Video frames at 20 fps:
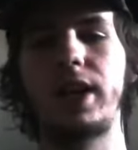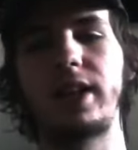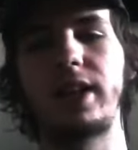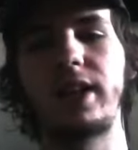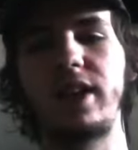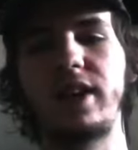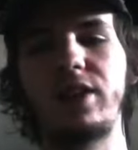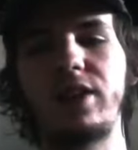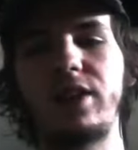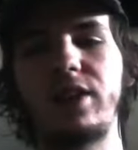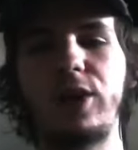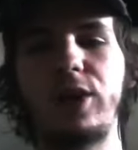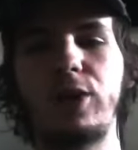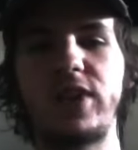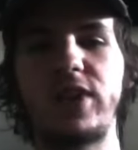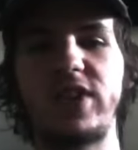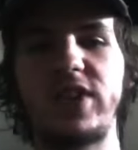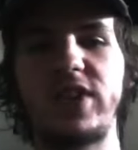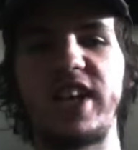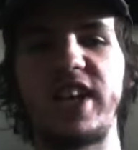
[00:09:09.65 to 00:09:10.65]
The other film
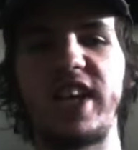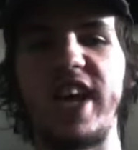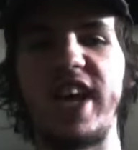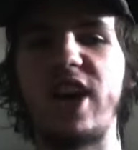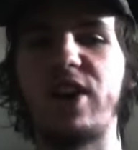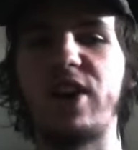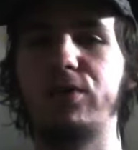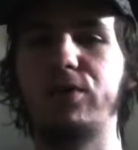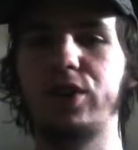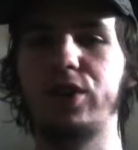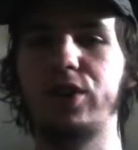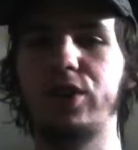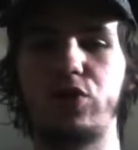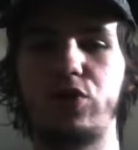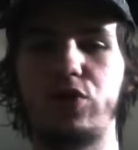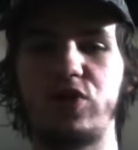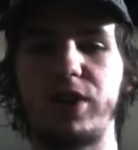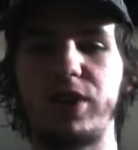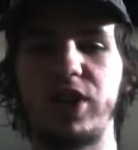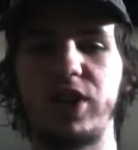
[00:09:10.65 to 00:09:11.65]
was The Cavern,
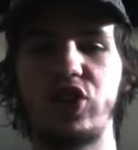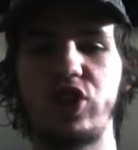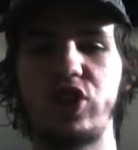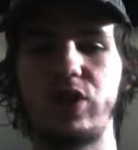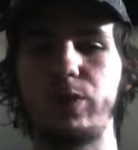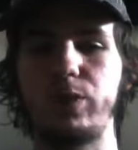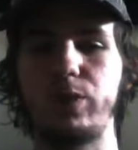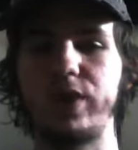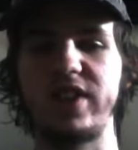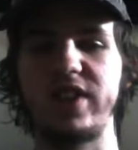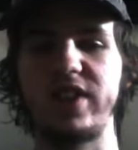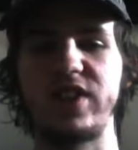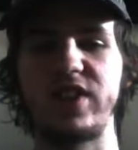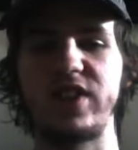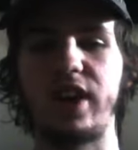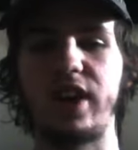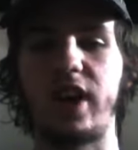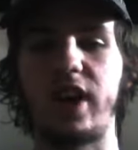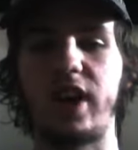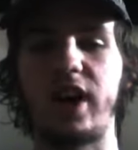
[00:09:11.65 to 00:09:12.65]
whose budget was
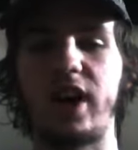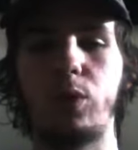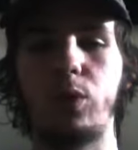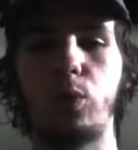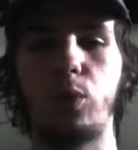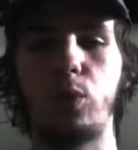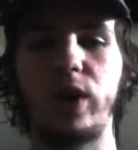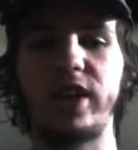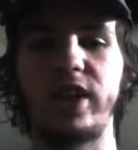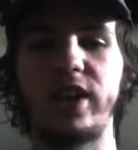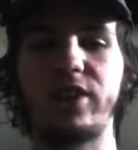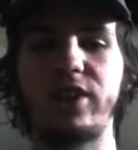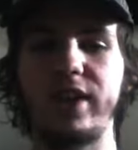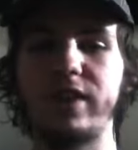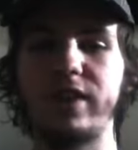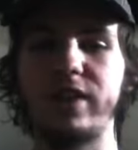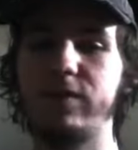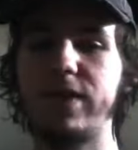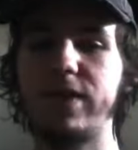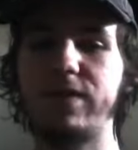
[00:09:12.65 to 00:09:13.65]

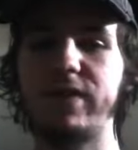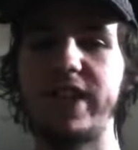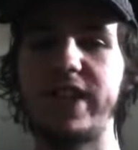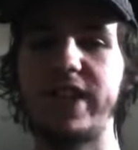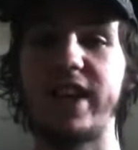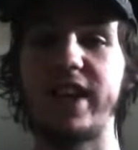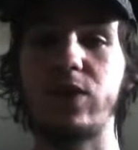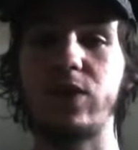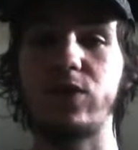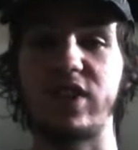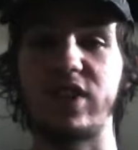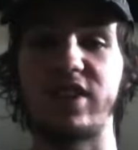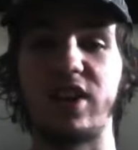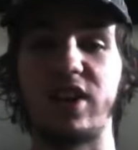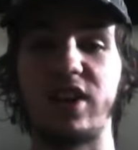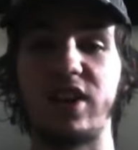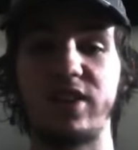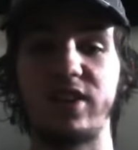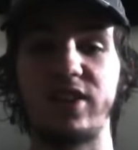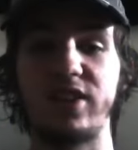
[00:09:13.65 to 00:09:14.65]

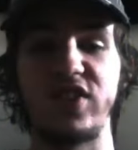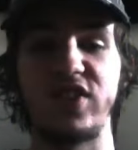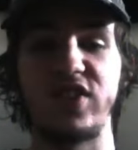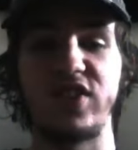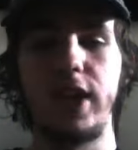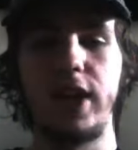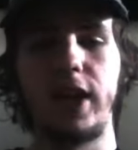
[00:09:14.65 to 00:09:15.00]
$150,000